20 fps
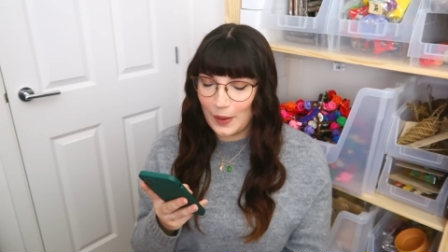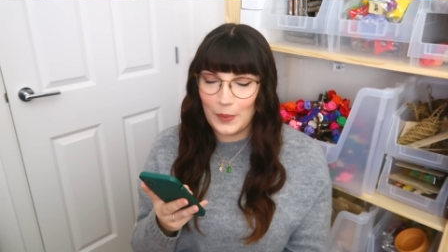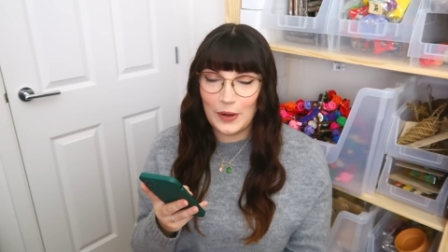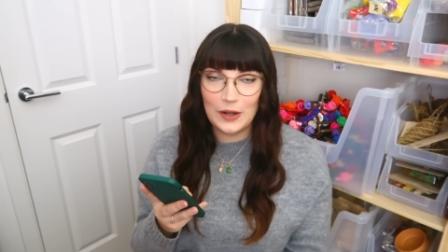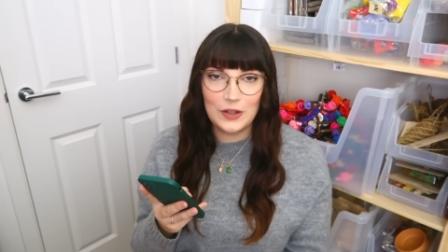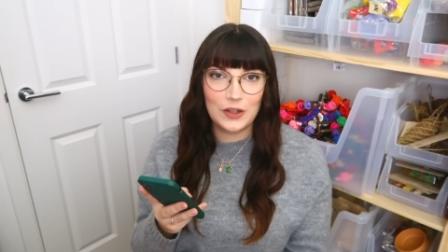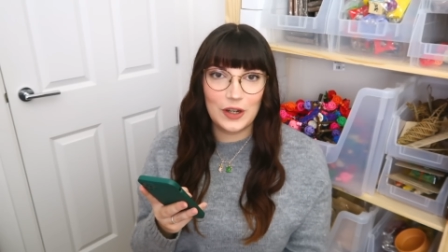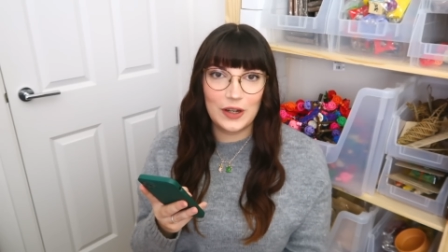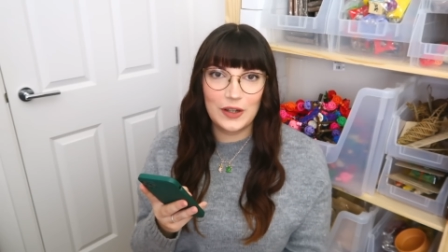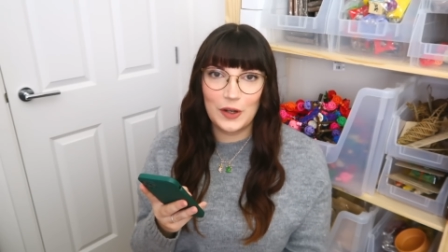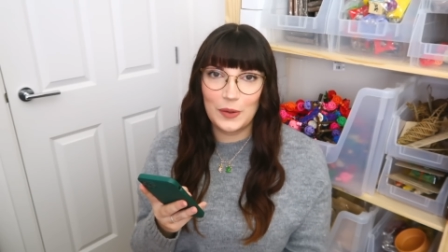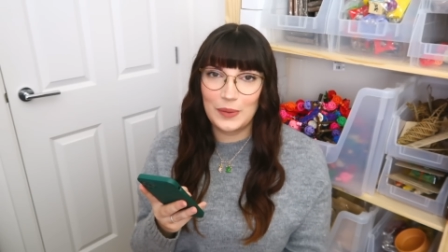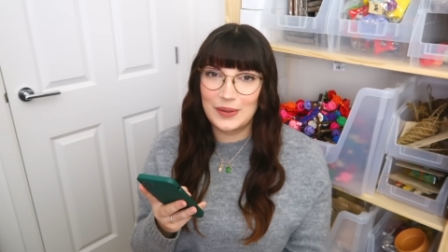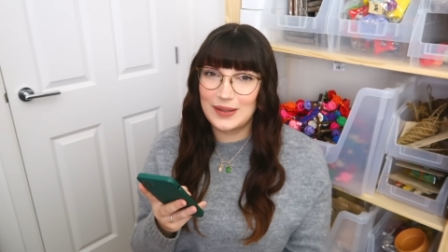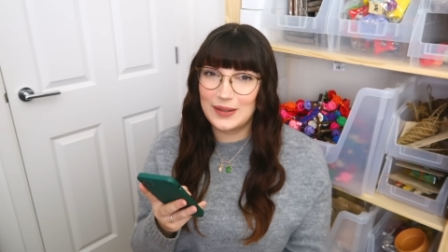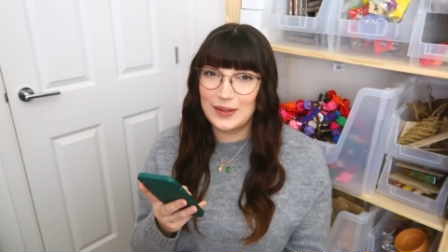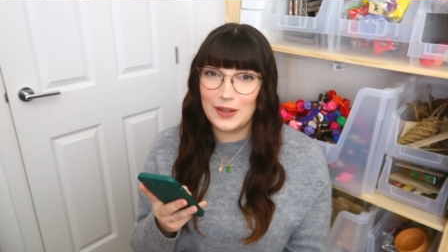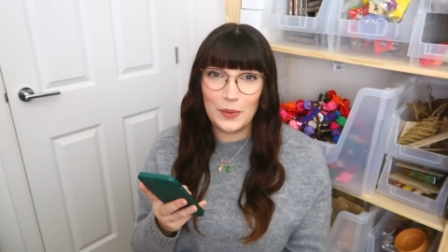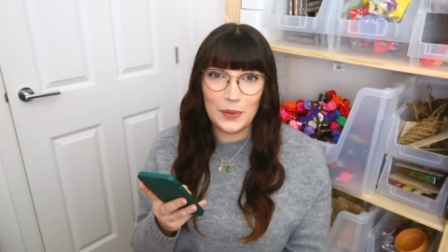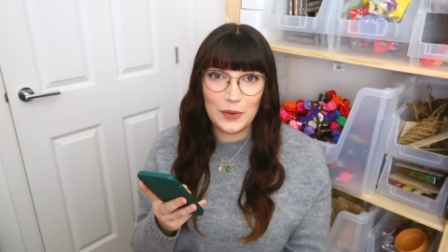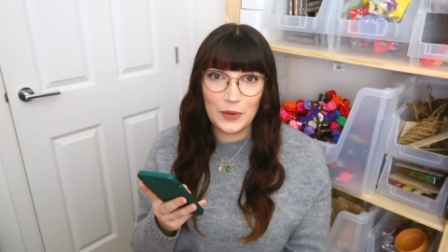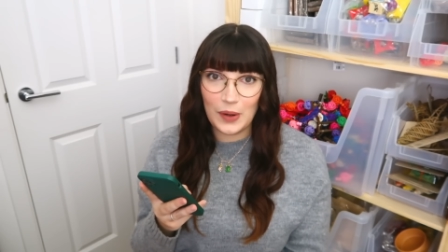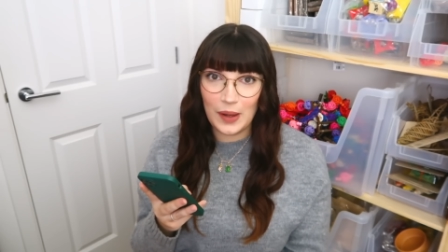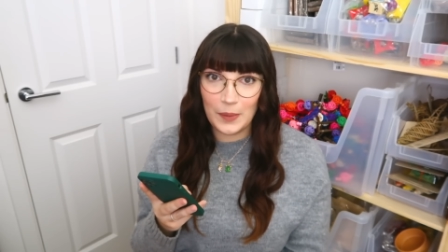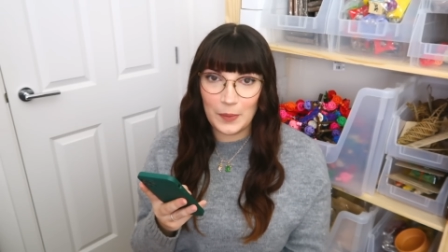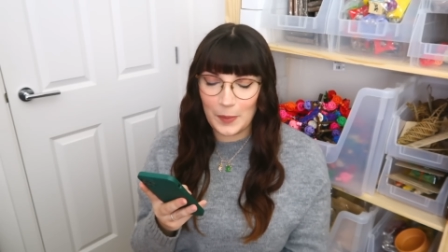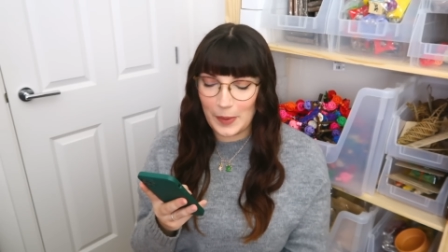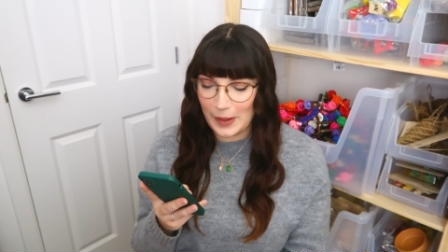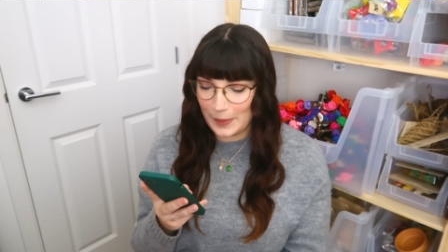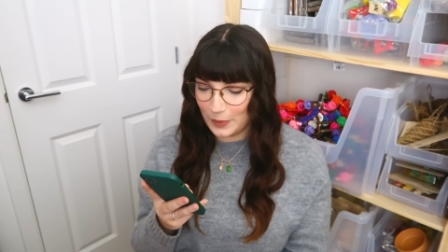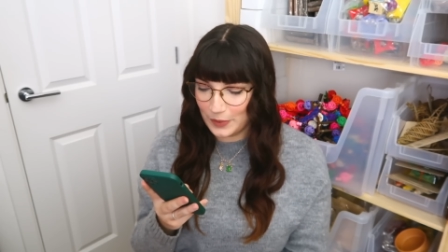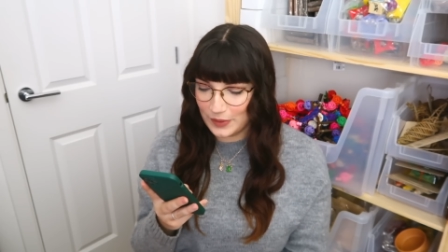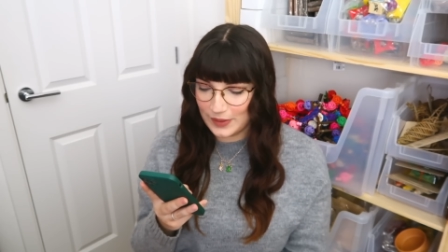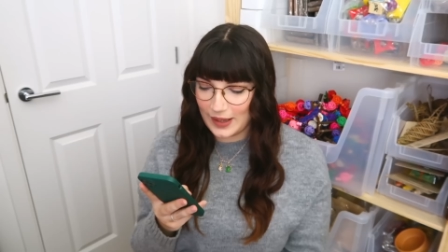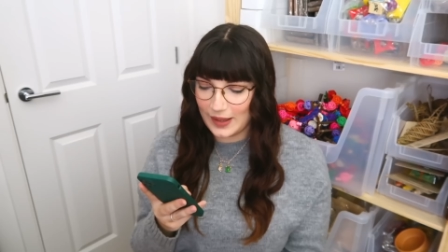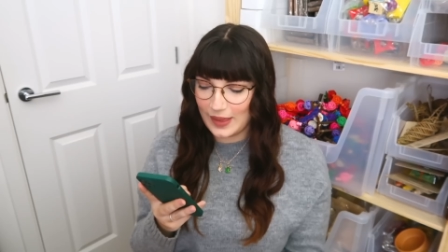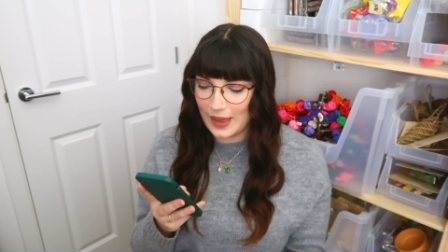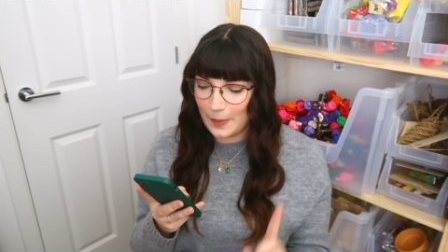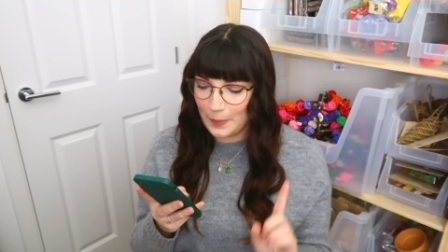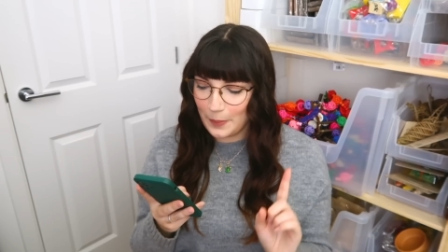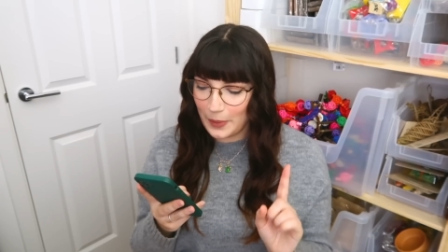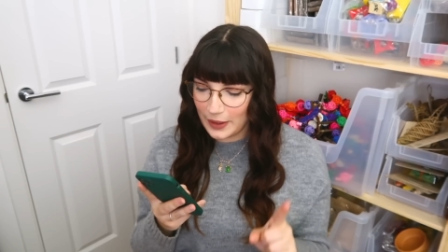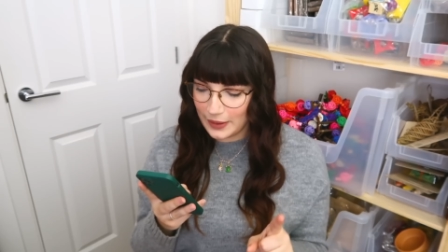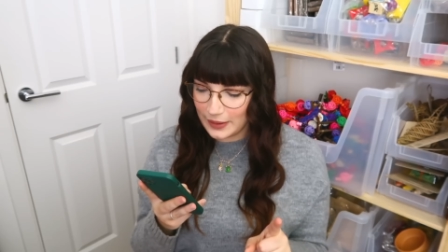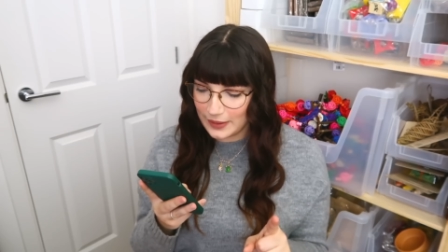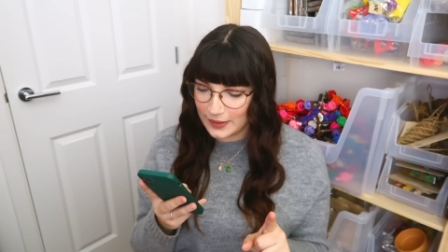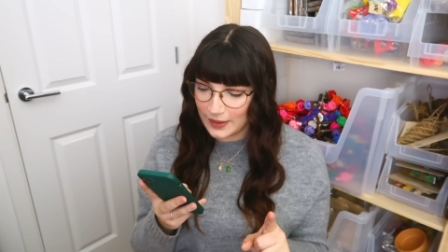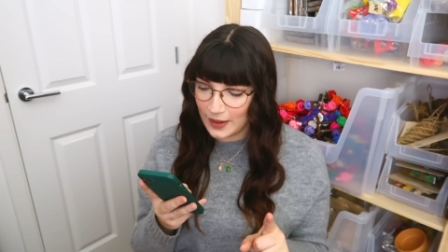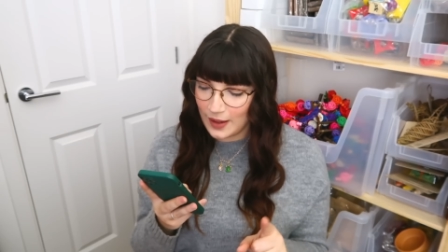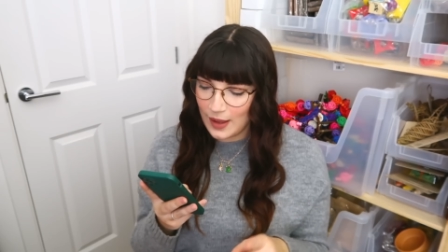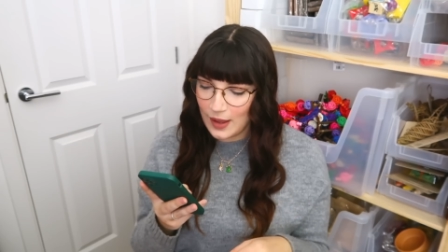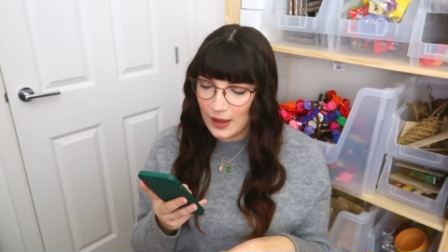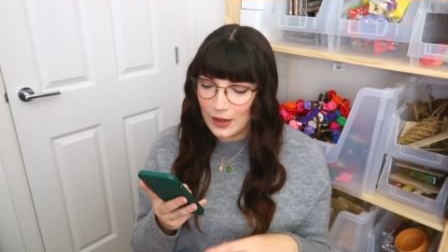which I know is so annoying when people say that, but